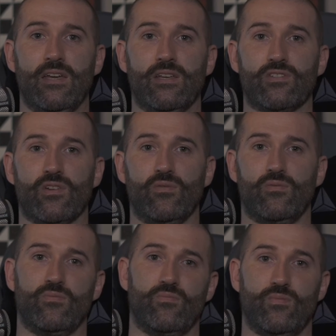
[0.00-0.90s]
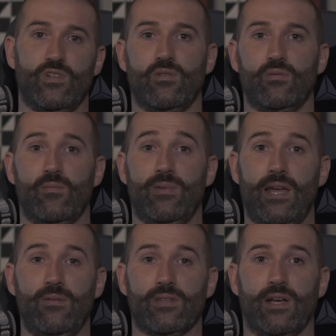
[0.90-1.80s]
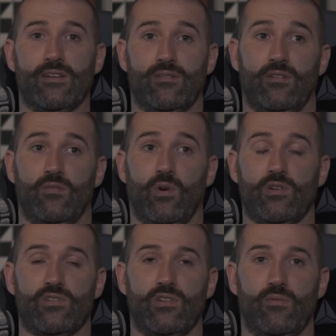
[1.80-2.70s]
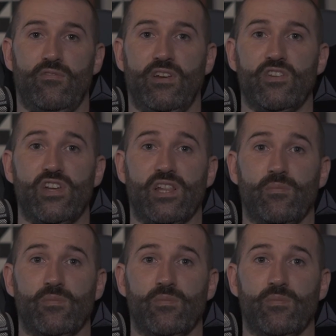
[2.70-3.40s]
So, play with that, and it works. Find a gentle